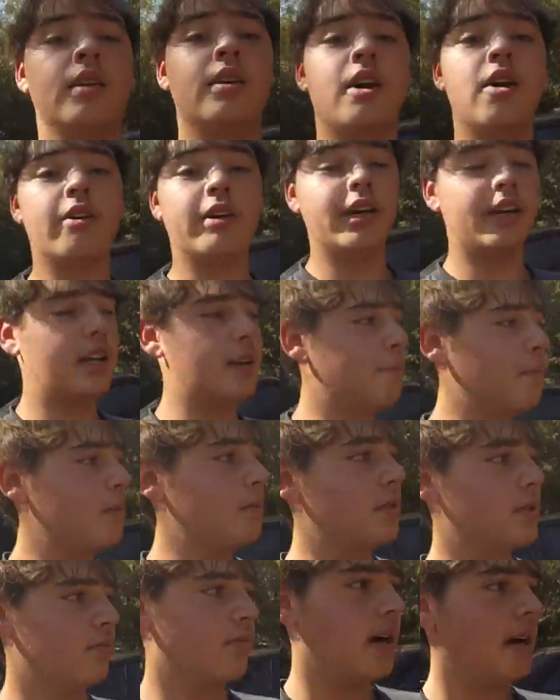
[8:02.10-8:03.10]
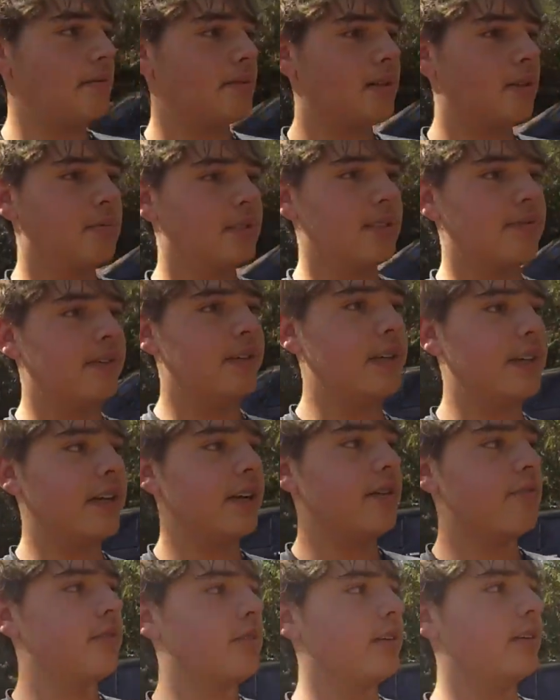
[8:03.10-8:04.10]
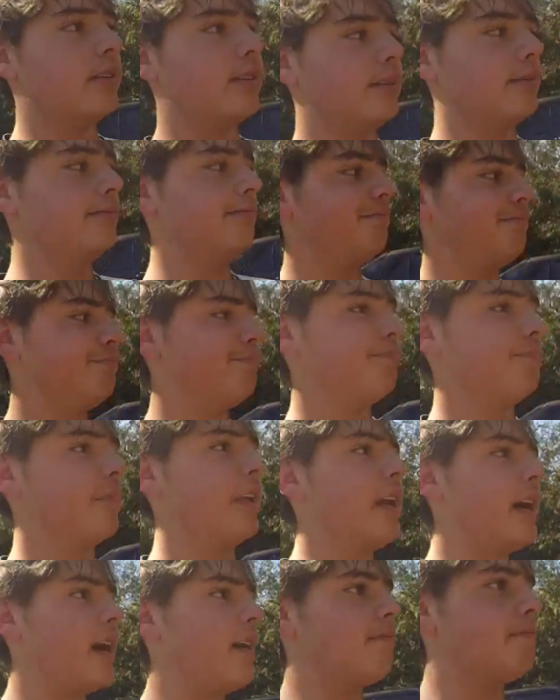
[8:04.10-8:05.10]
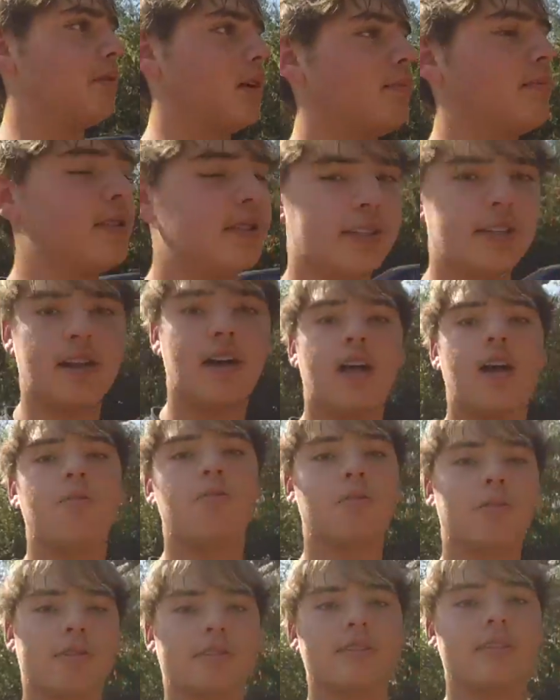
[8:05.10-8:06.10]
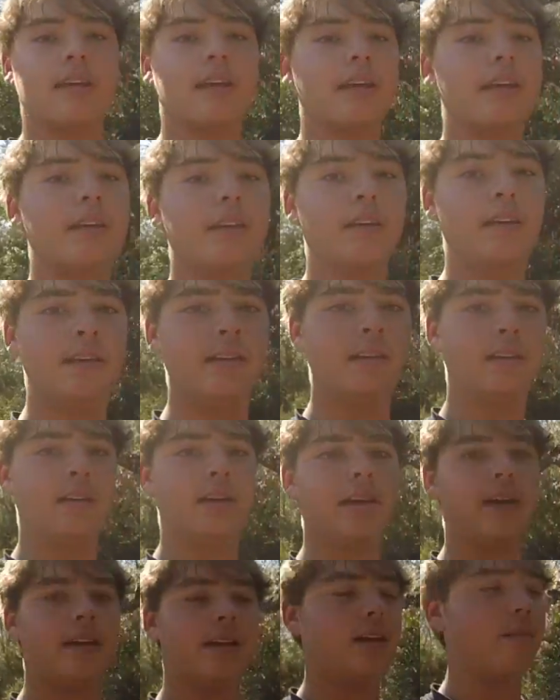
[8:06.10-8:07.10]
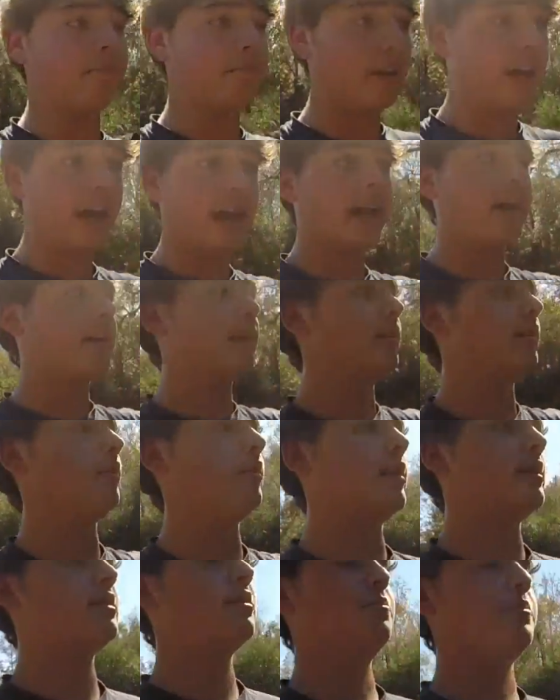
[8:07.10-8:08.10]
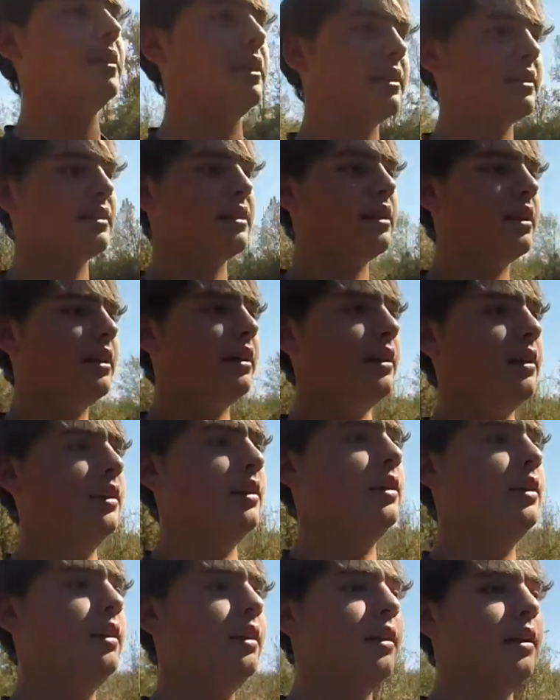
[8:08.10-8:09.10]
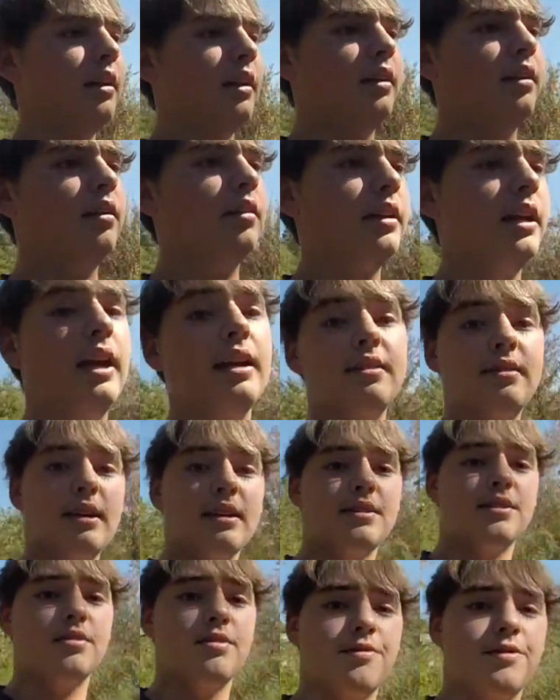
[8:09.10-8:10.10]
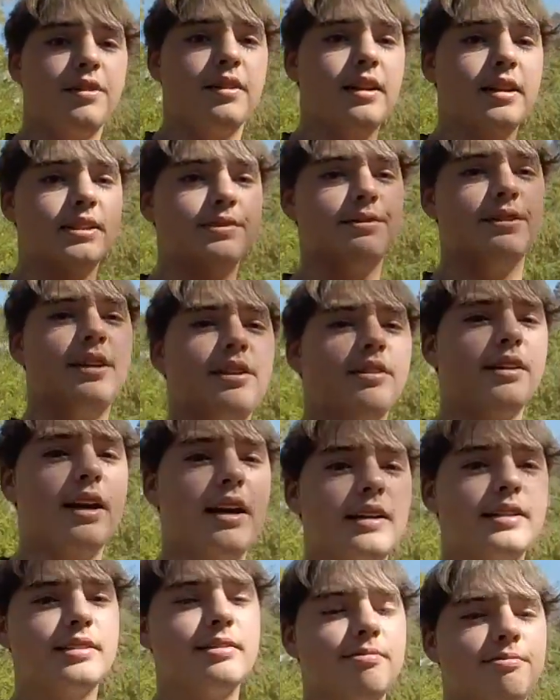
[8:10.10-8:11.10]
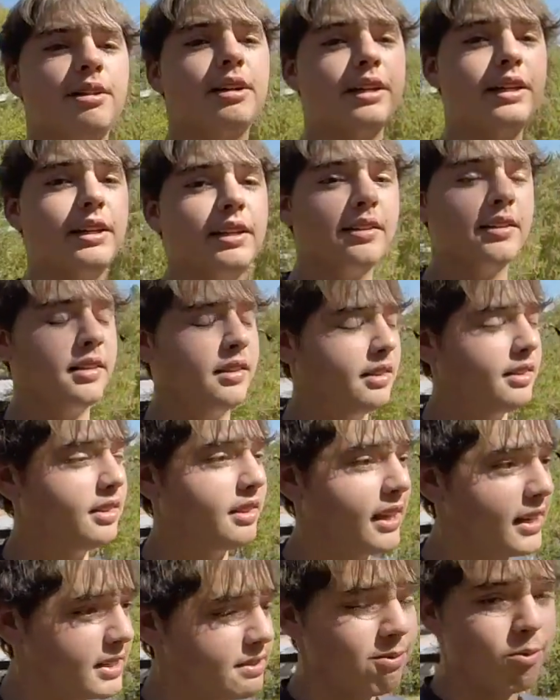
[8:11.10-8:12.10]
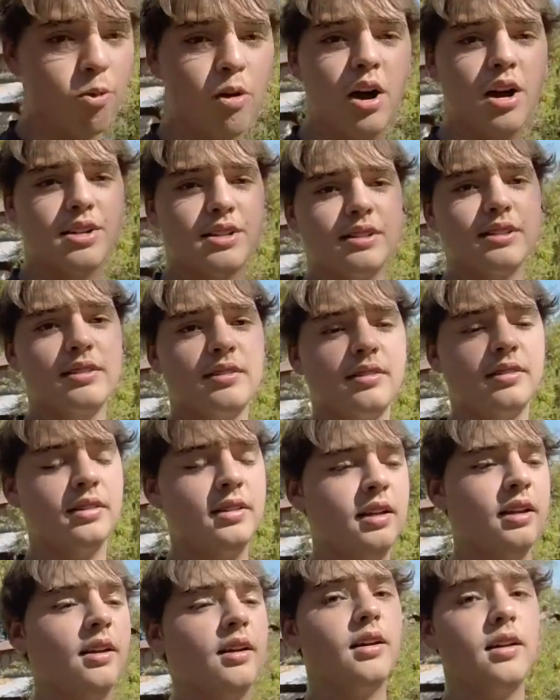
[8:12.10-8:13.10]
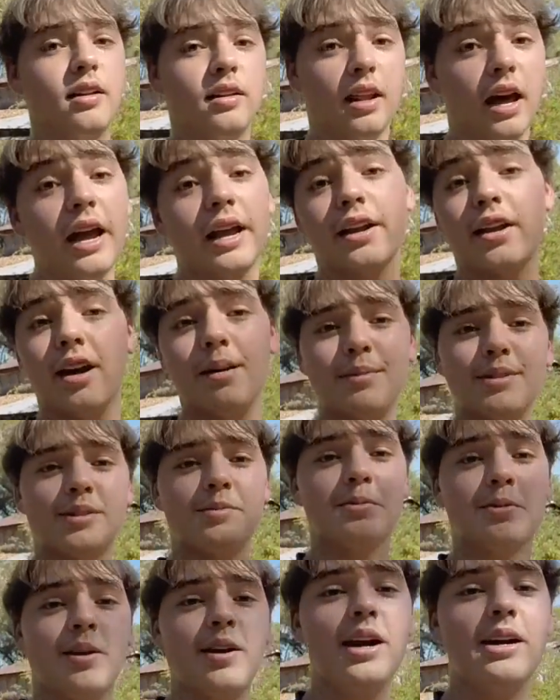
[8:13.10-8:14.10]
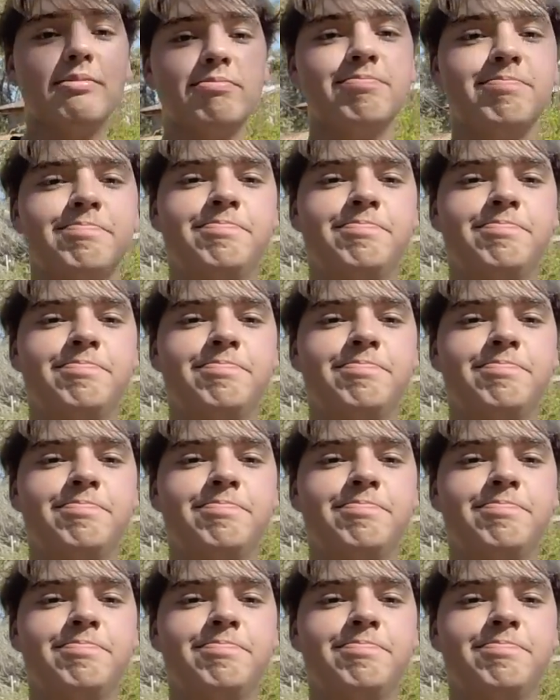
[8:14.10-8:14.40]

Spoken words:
Okay, that pretty much wraps up this video. Yeah, I pretty much said all I wanted to say, and I'm back. That's the biggest thing. And yeah, stay tuned for the next video, guys. Again, thanks for watching. Like, comment, subscribe.